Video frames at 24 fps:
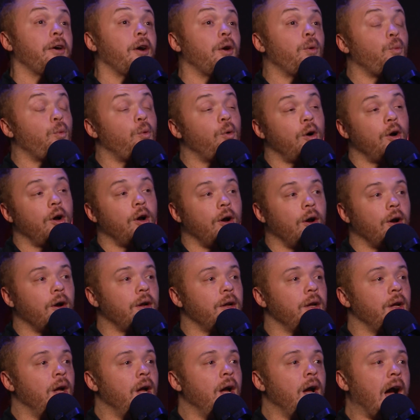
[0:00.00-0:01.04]
at
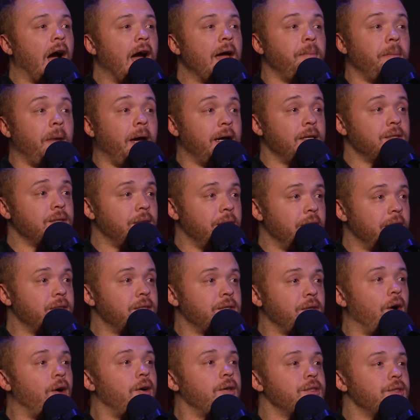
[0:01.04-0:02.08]
work. I imagine it's
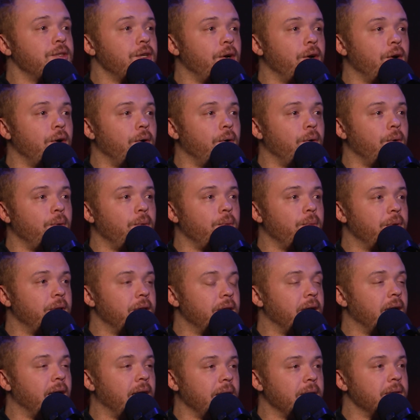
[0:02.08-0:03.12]
also
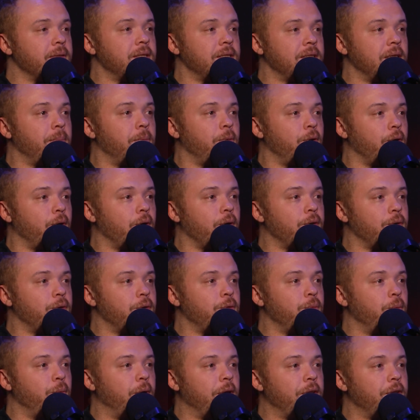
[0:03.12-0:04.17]
similar
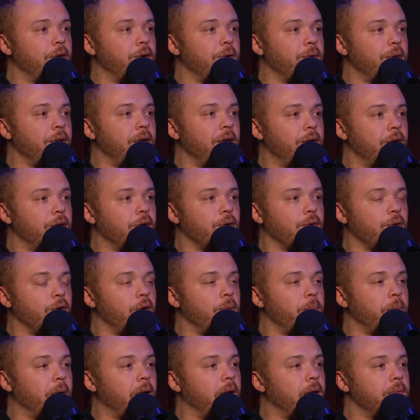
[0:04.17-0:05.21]
with your theater
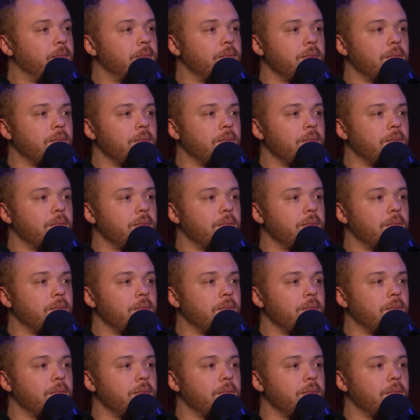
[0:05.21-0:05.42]
group. And